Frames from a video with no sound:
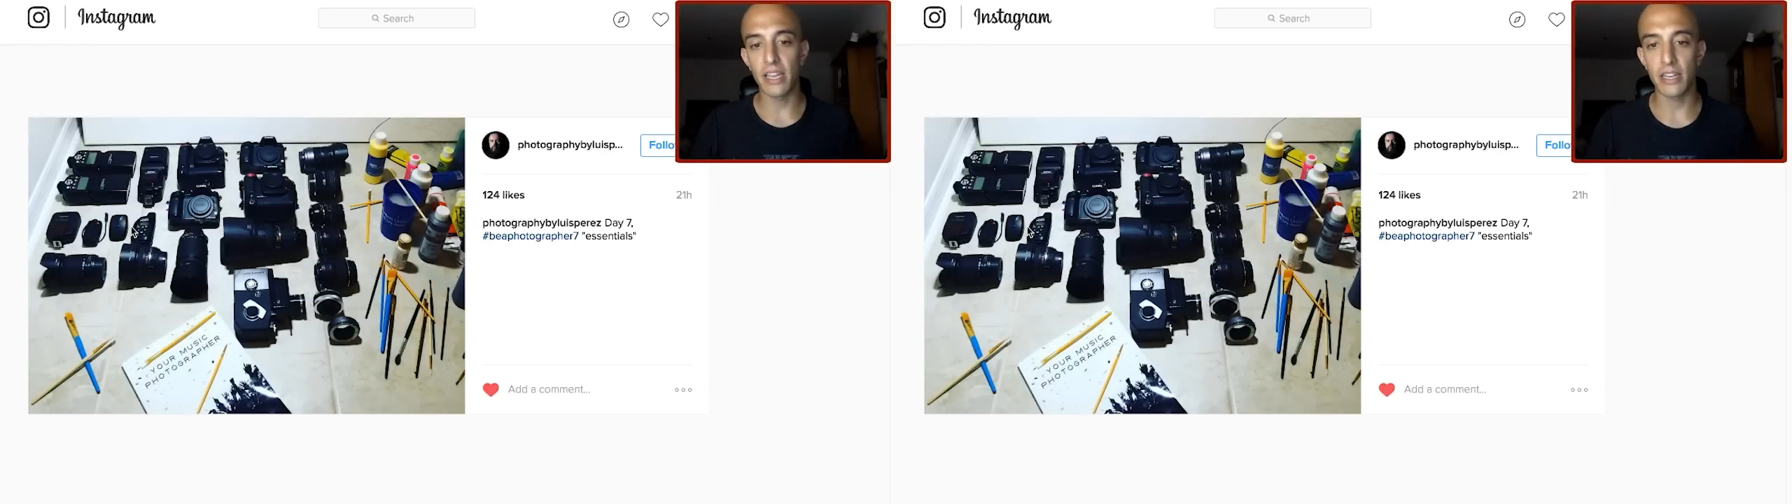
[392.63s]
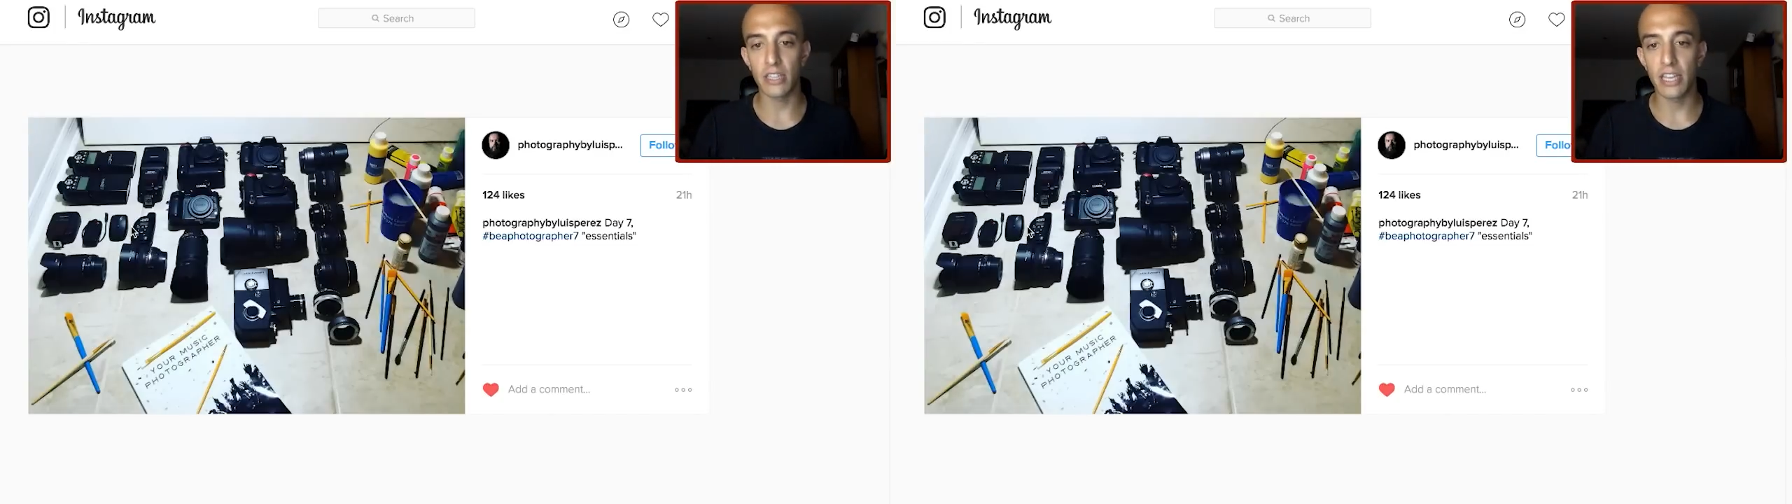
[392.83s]

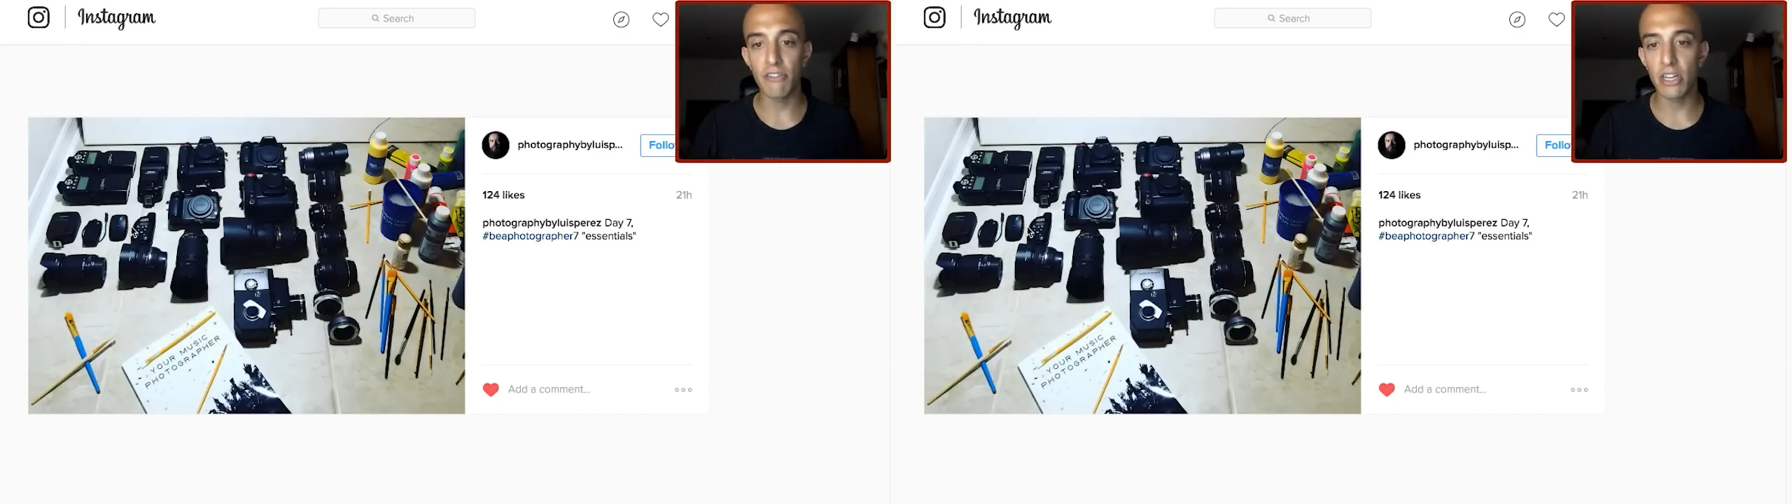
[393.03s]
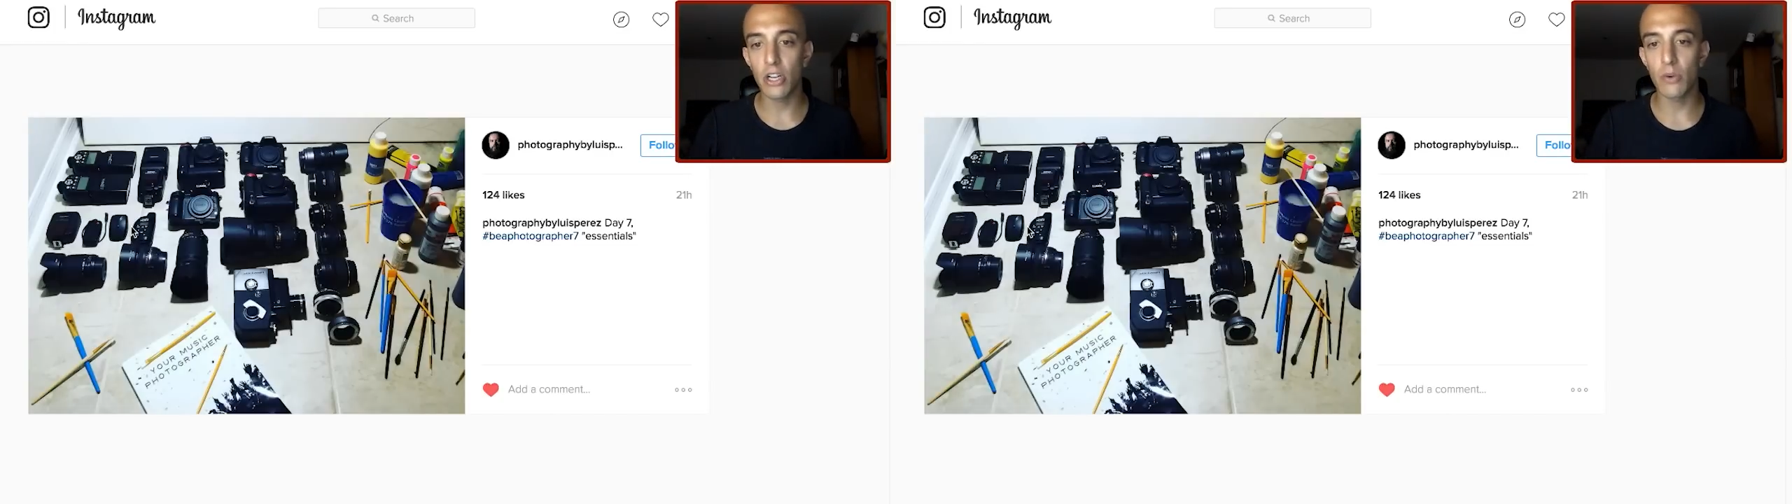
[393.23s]
and give
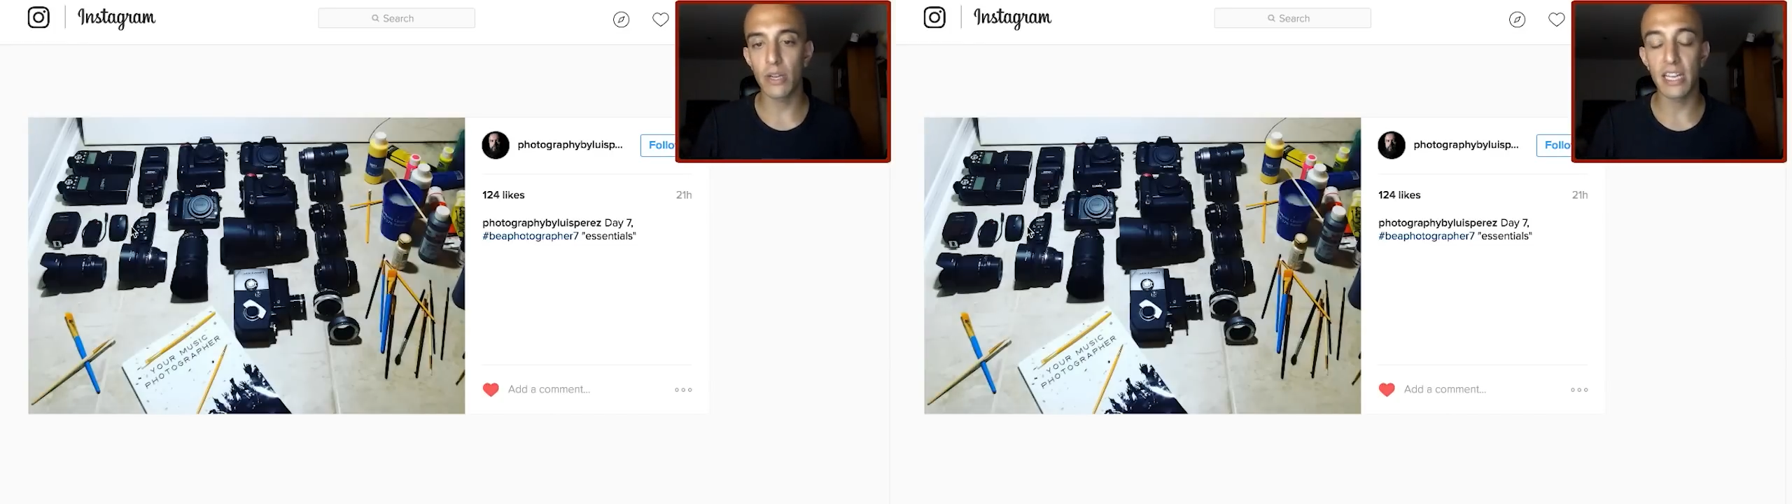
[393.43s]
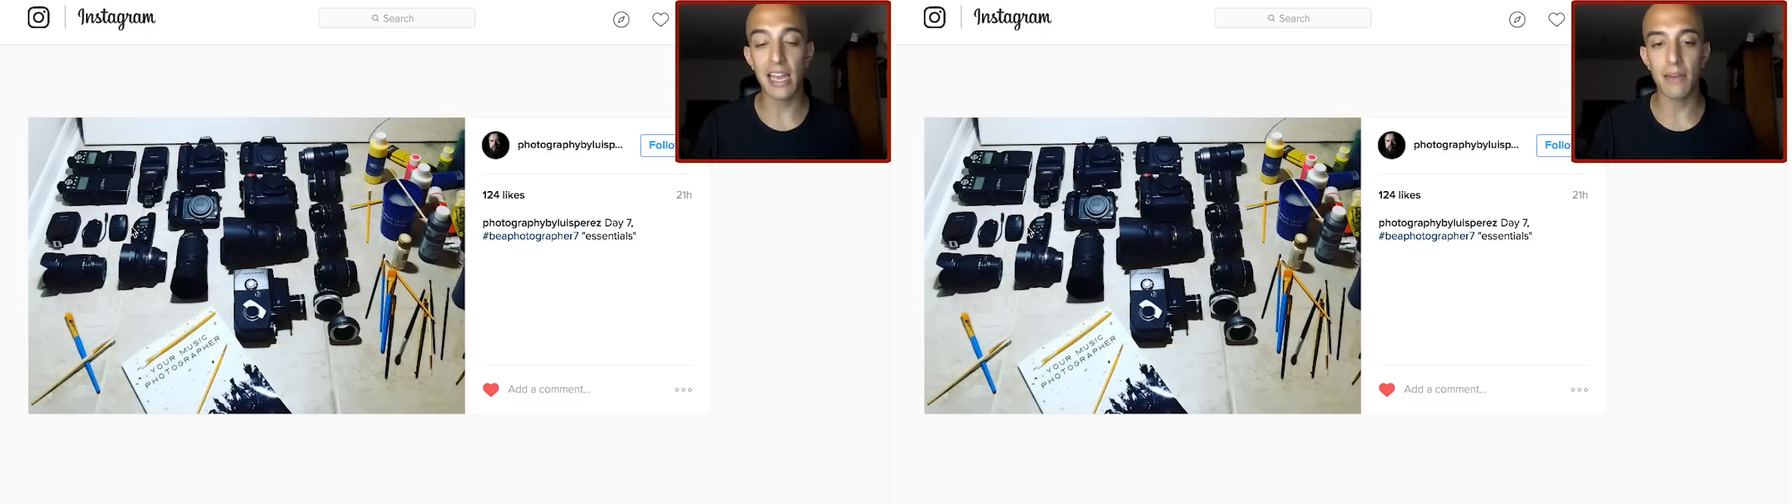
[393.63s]
it a go
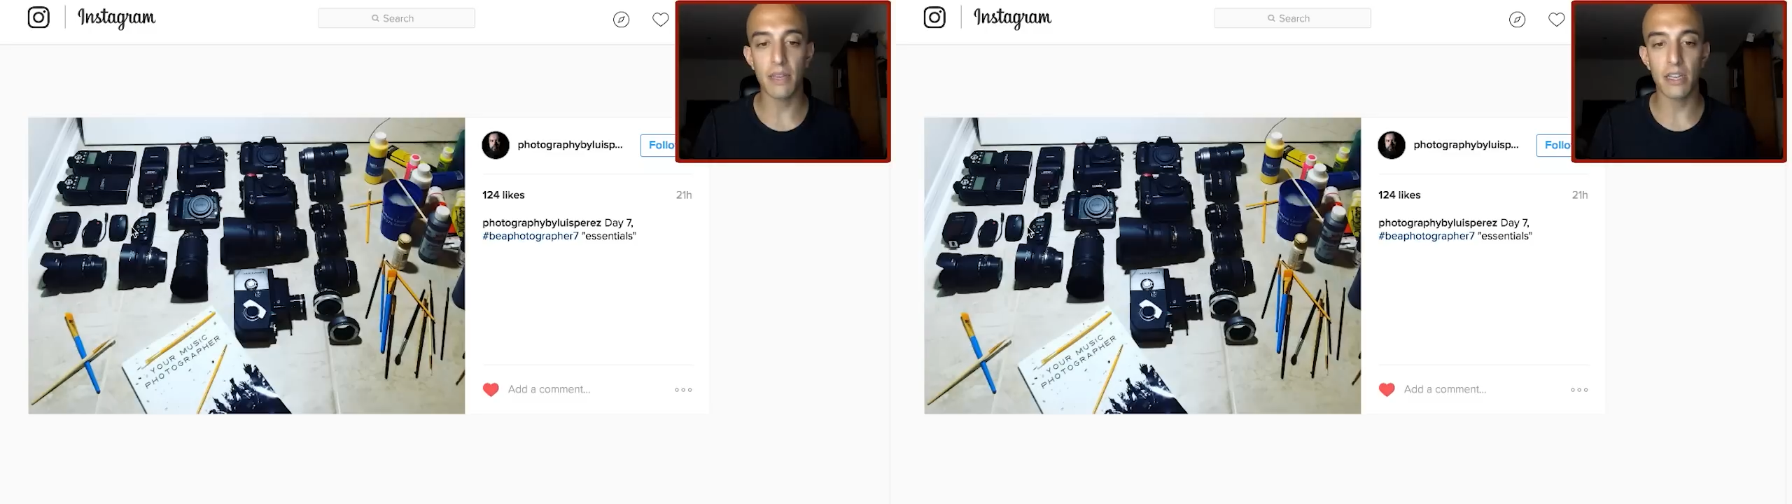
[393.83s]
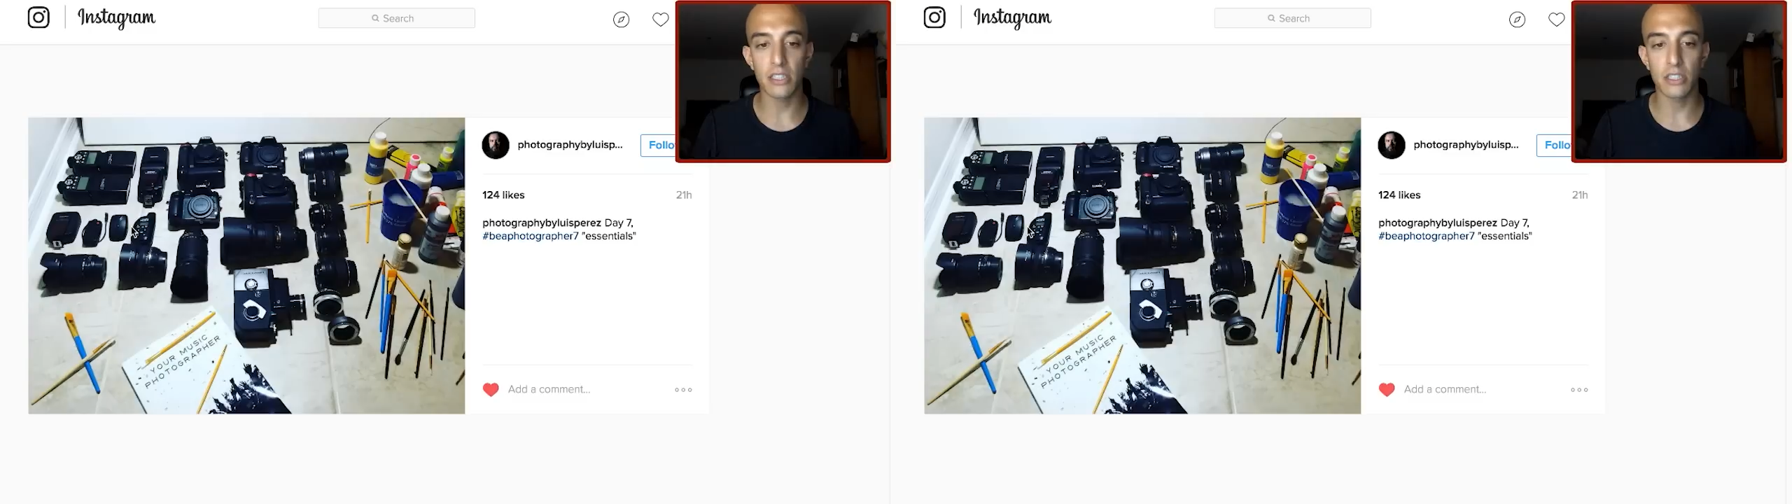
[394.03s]
again,
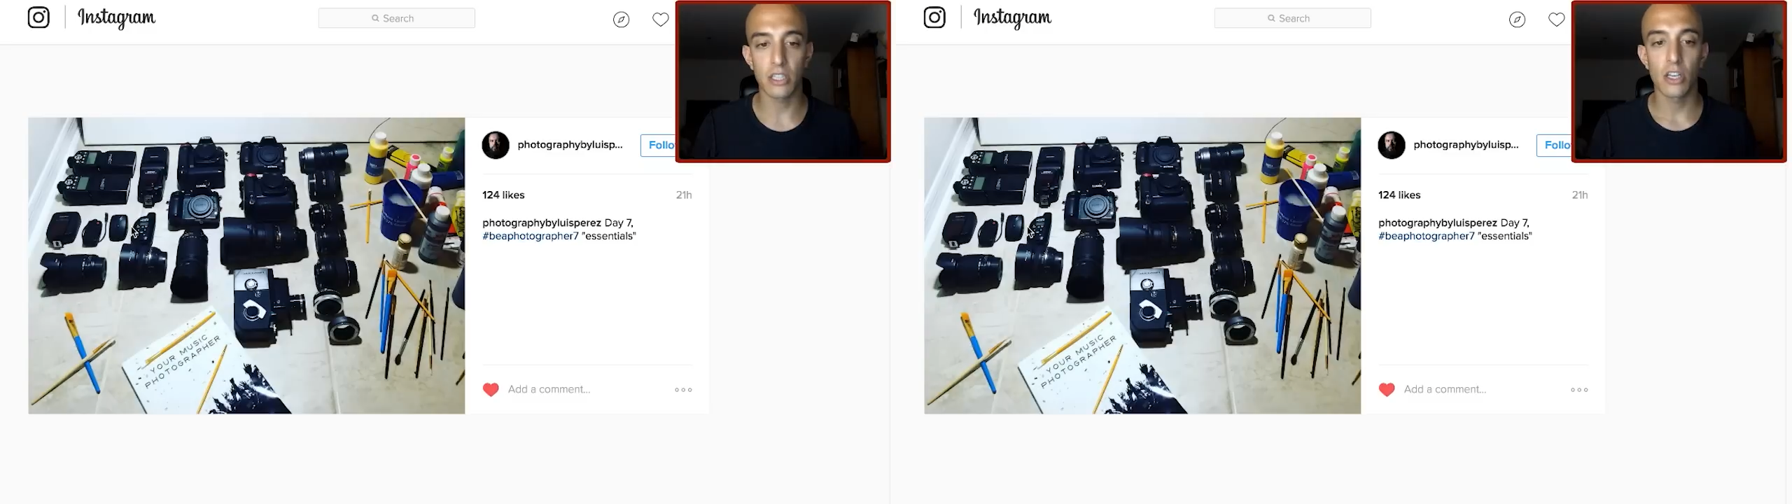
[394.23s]
because